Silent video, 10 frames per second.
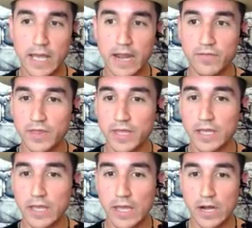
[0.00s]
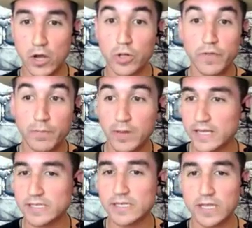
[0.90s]
everything, and all of the
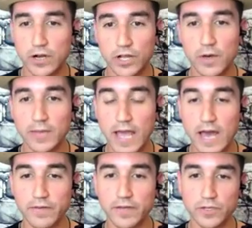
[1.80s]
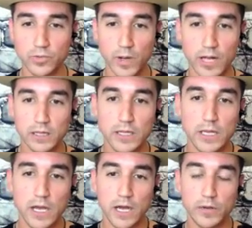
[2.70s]
blessings that are coming out of it as well.
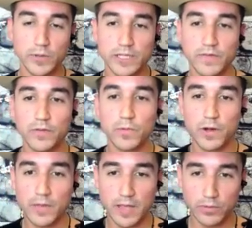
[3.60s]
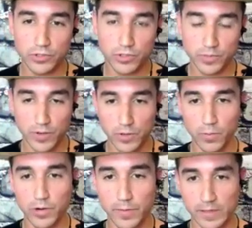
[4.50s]
We definitely want to be able to spread the
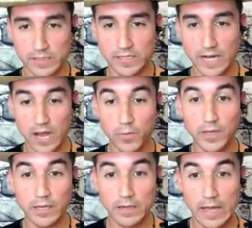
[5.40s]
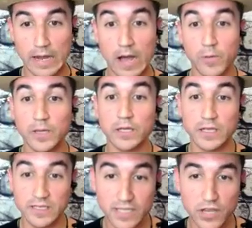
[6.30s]
word about this, and how we can
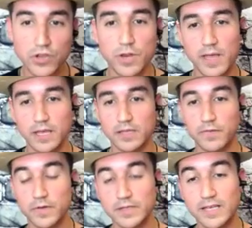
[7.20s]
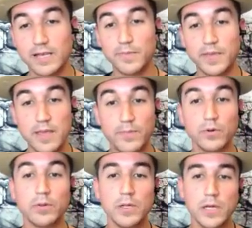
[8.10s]
continue to make a difference. And
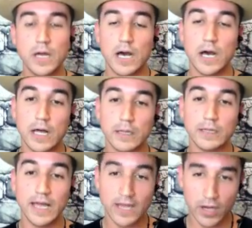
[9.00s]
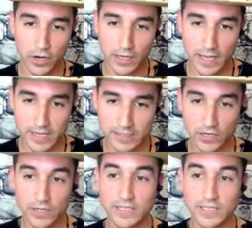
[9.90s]
people like our guests are